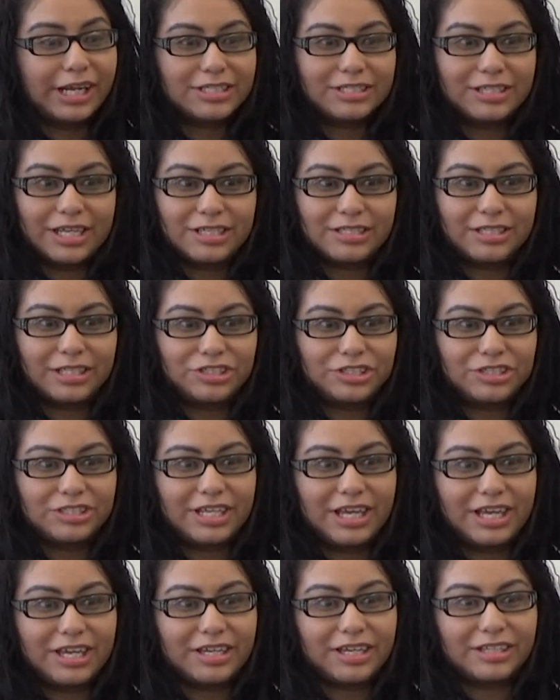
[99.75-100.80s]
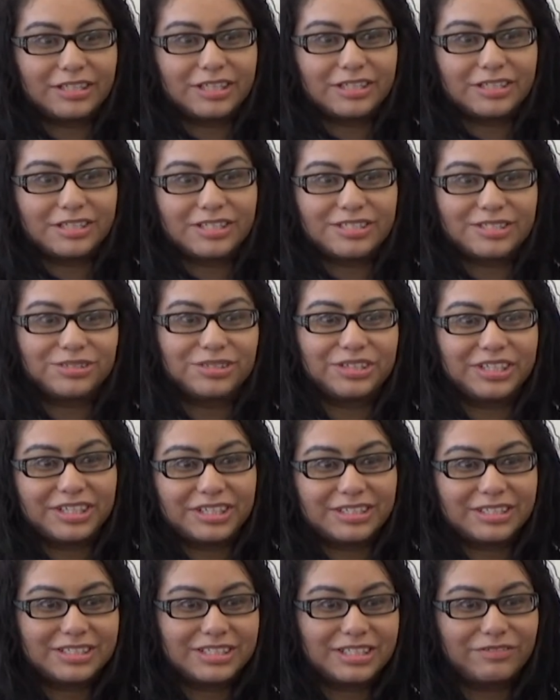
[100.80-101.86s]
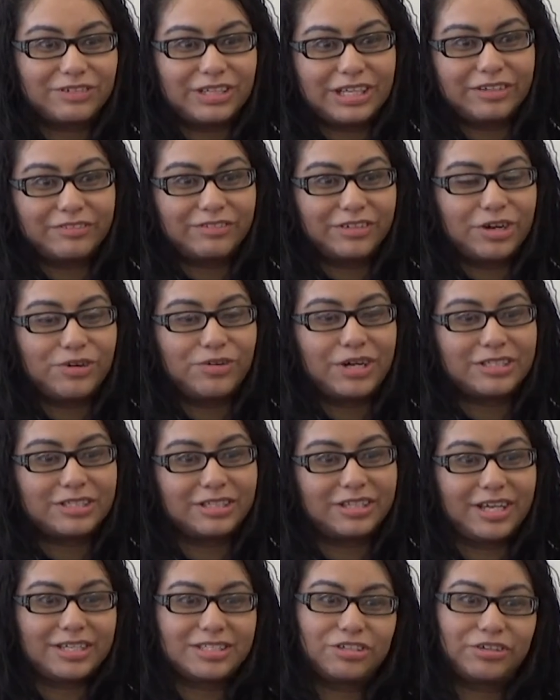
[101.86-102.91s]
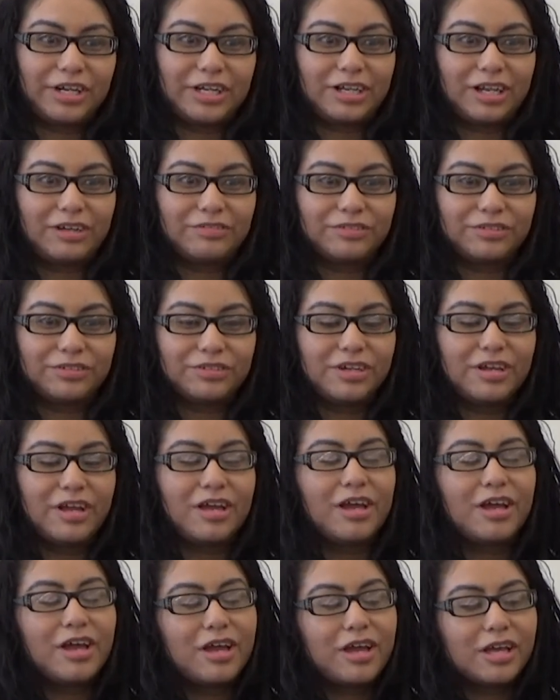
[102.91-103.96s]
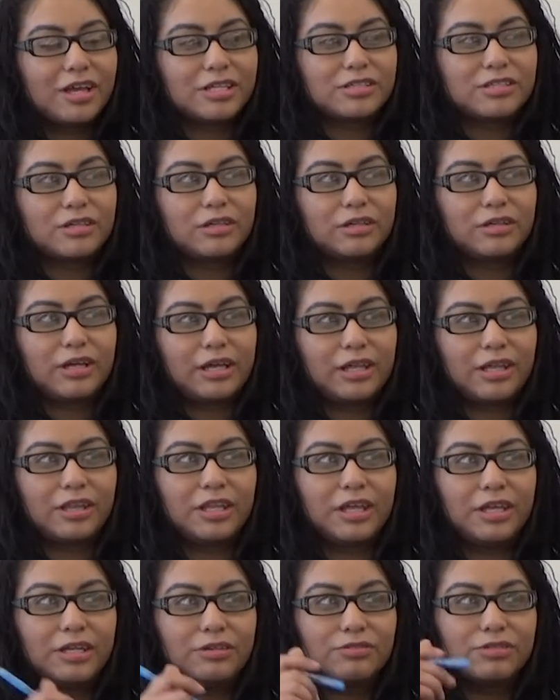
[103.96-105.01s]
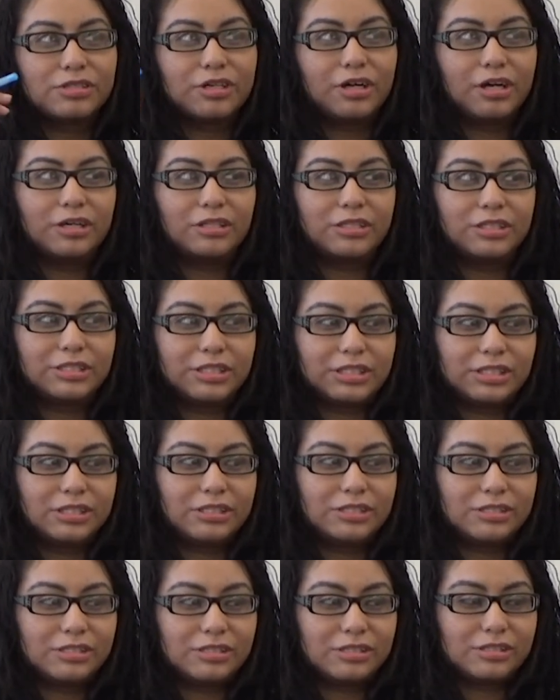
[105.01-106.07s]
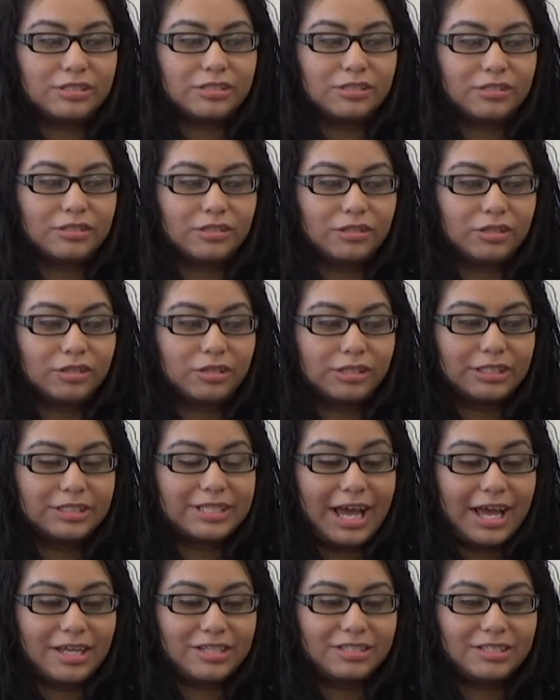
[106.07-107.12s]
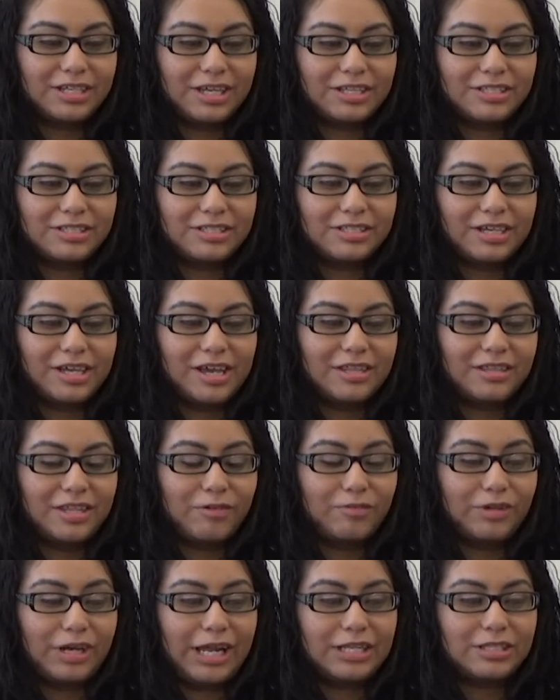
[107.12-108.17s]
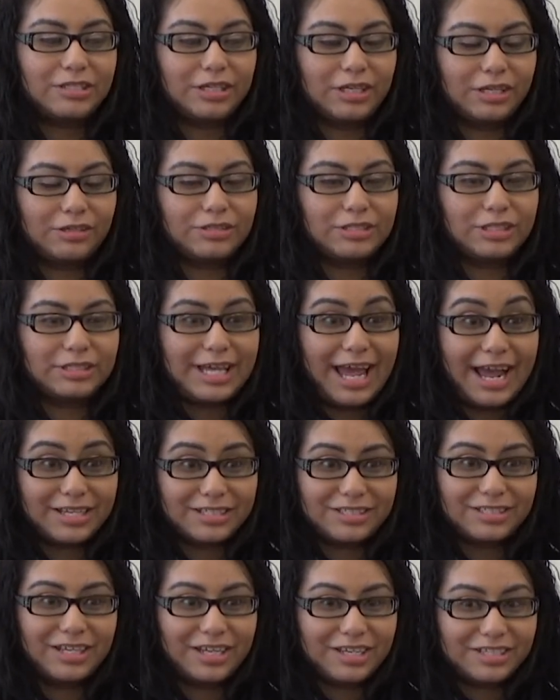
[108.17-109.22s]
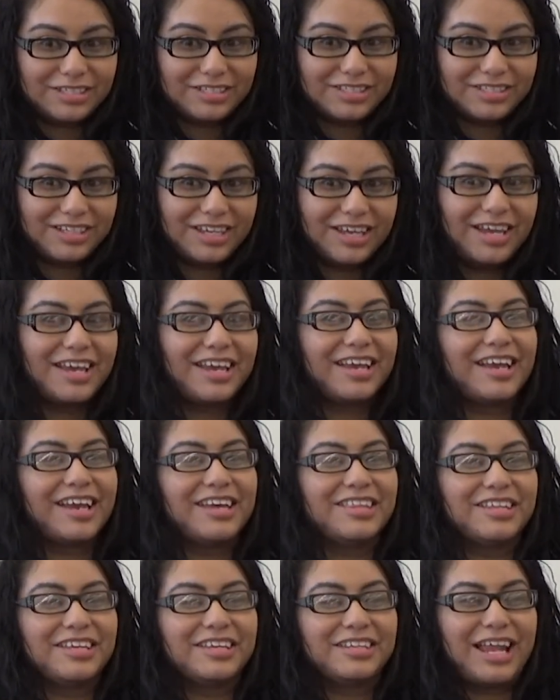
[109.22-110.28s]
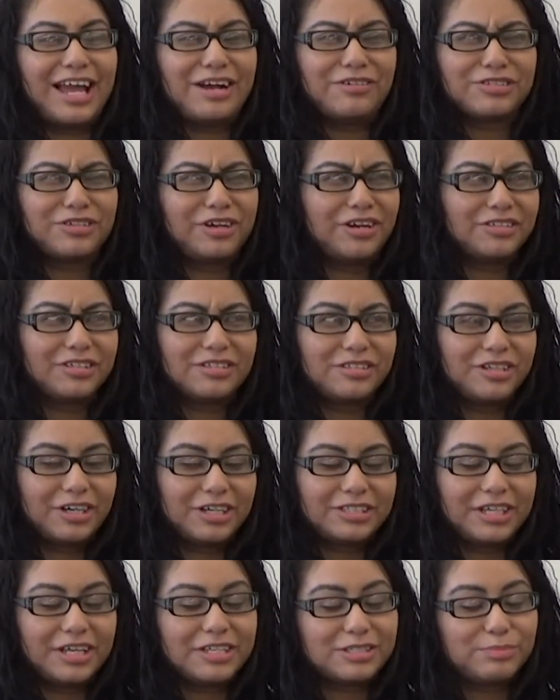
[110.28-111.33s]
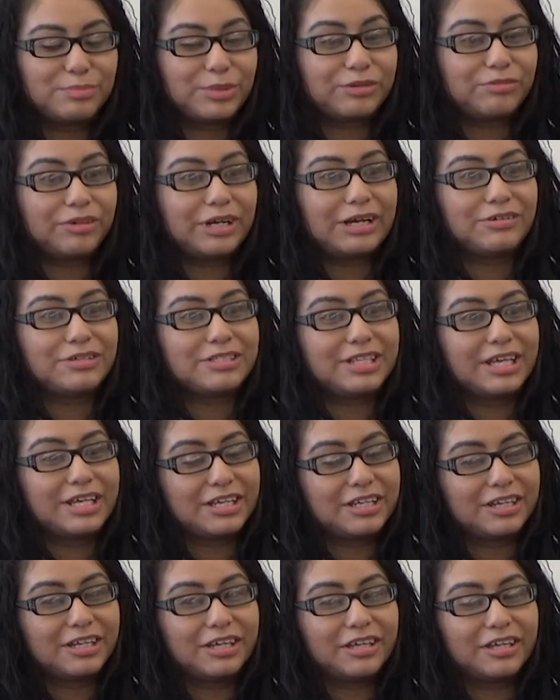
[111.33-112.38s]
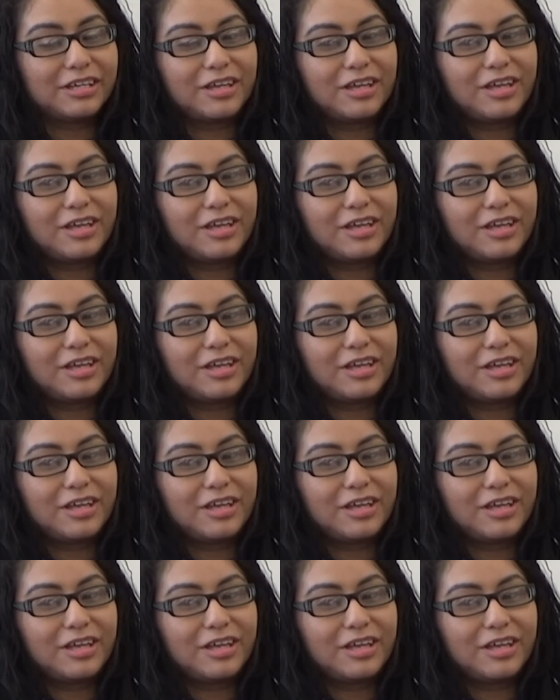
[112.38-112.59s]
test that you take at the end of the school year to see if you can go on to the next grade level. It's then it was called the TAS test, and then when I took it was a TAX test, and then now it's called the STAR test. But when I was taking it,